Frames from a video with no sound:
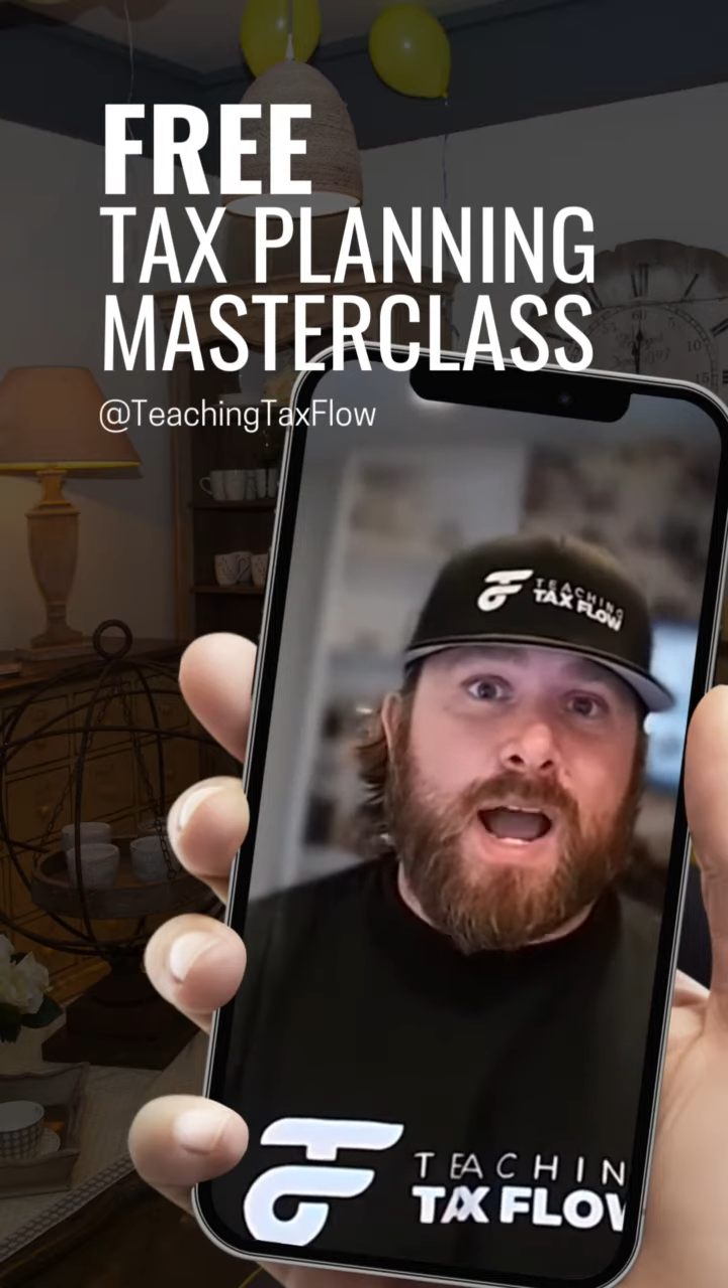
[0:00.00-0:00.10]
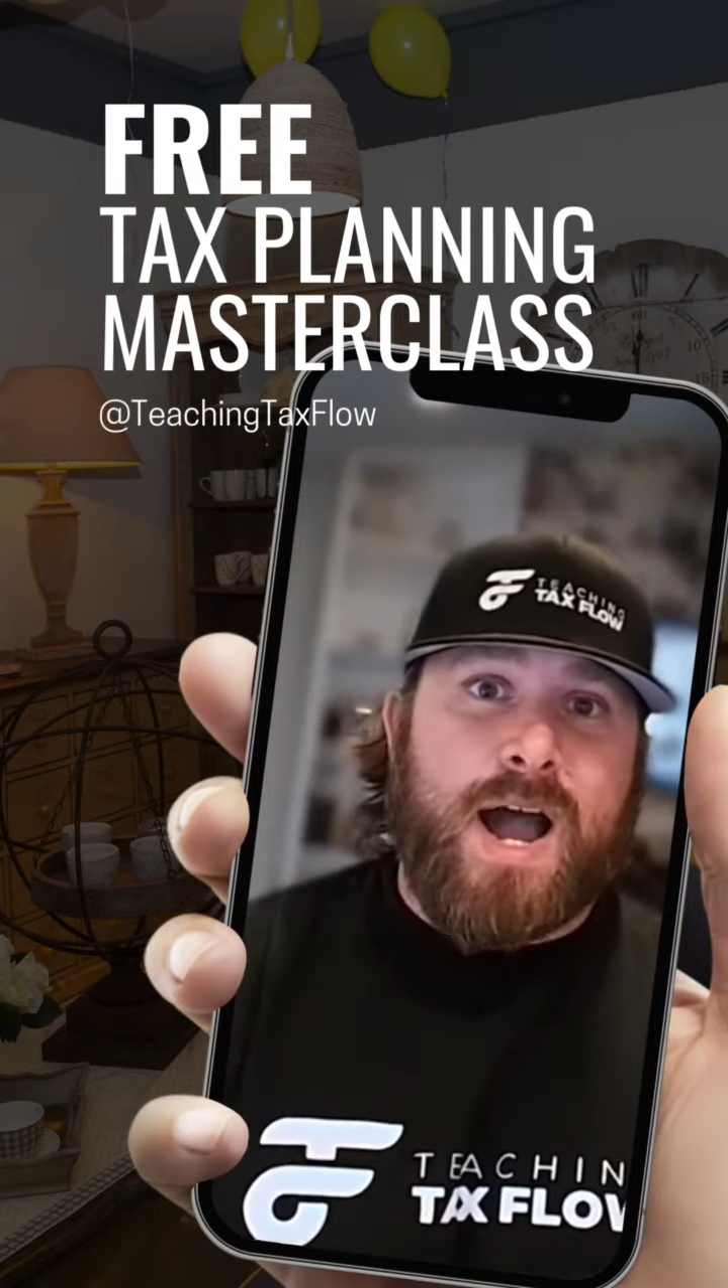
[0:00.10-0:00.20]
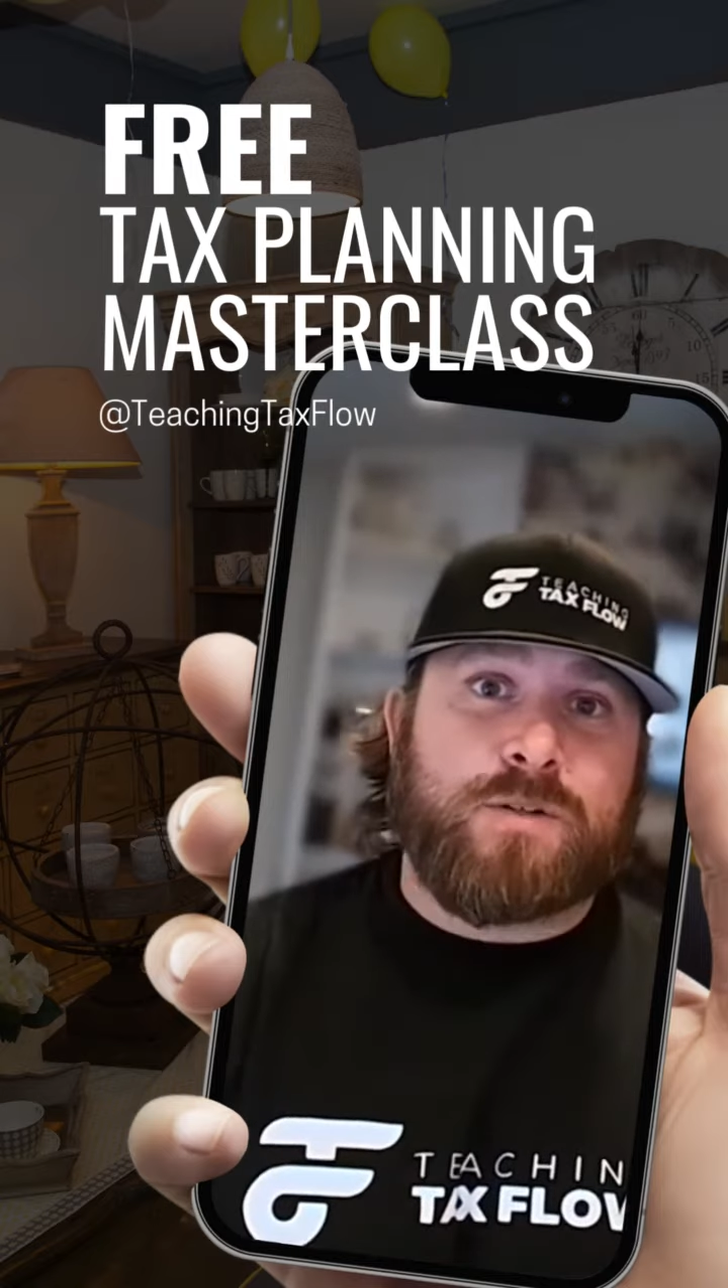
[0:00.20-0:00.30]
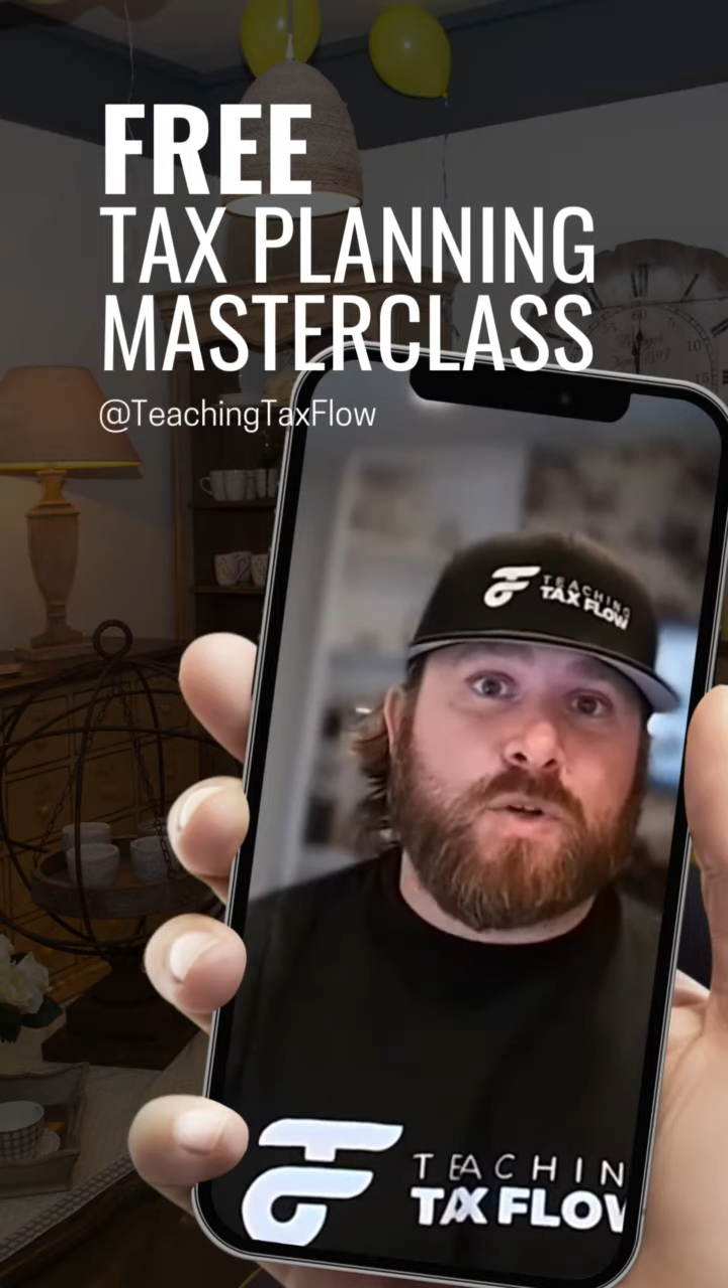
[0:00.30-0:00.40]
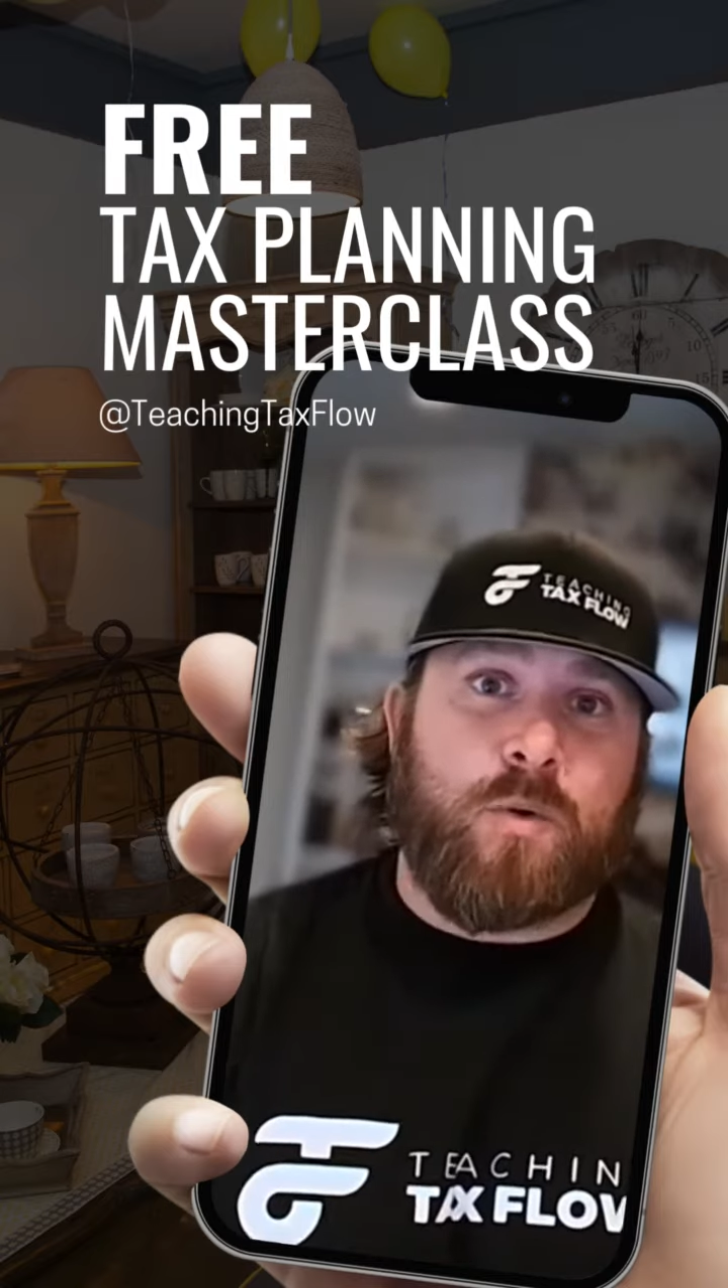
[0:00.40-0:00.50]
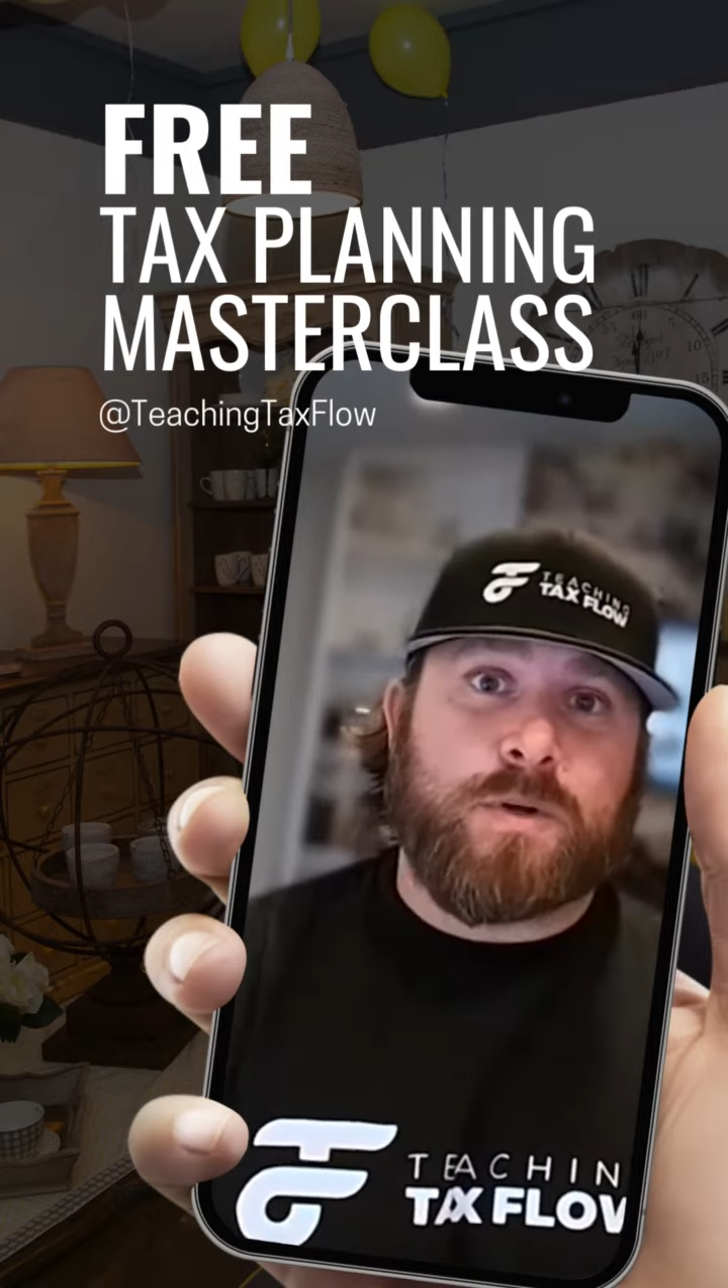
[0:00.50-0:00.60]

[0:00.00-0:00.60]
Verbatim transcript: October